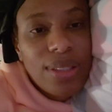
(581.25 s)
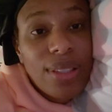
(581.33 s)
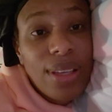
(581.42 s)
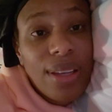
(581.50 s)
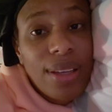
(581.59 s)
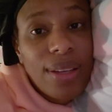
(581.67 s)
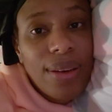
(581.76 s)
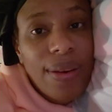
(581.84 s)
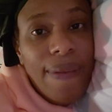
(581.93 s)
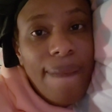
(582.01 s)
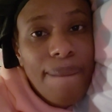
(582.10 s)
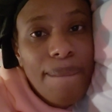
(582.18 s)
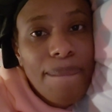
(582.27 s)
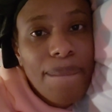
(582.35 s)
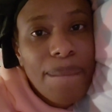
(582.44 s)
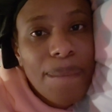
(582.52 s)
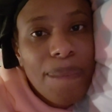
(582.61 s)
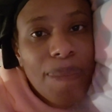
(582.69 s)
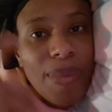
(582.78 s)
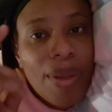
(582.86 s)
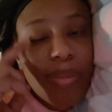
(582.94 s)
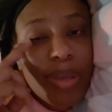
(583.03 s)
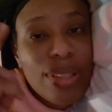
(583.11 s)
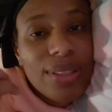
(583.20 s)
saying
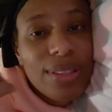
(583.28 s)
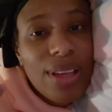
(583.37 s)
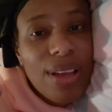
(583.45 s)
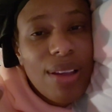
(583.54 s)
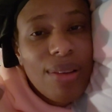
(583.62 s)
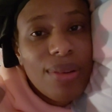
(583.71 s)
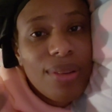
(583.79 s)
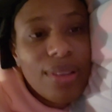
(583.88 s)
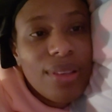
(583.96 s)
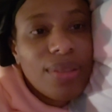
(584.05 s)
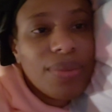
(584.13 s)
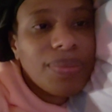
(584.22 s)
peace out.